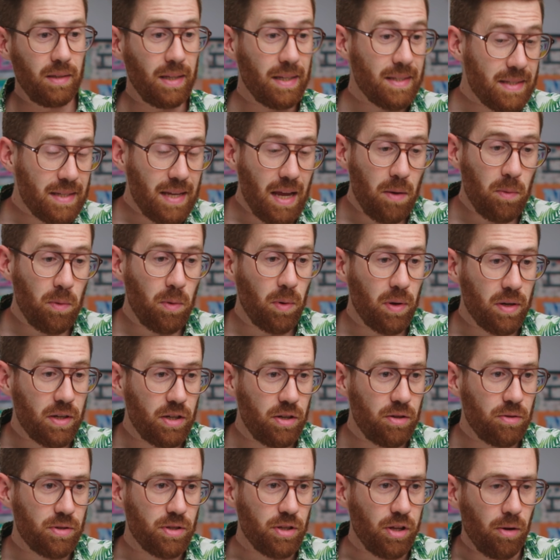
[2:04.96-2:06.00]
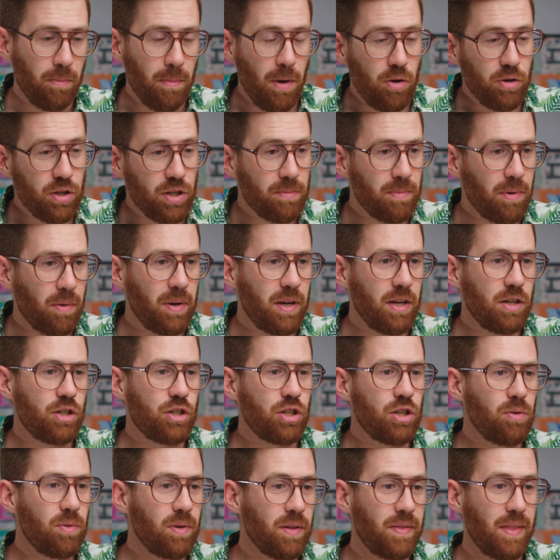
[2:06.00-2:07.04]
Let's say we wanted to do slow motion, but we didn't
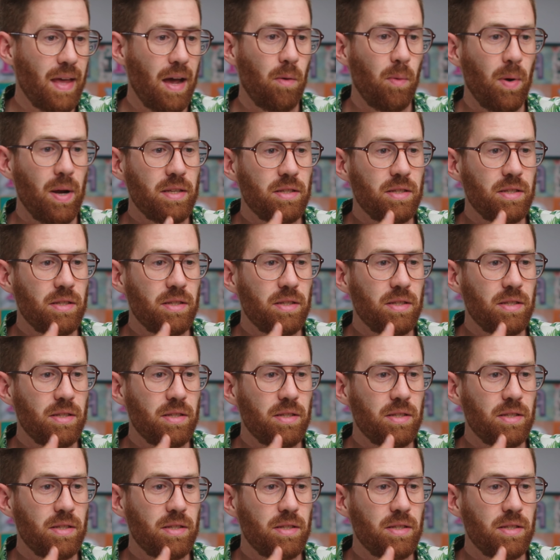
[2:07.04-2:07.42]
shoot it that way.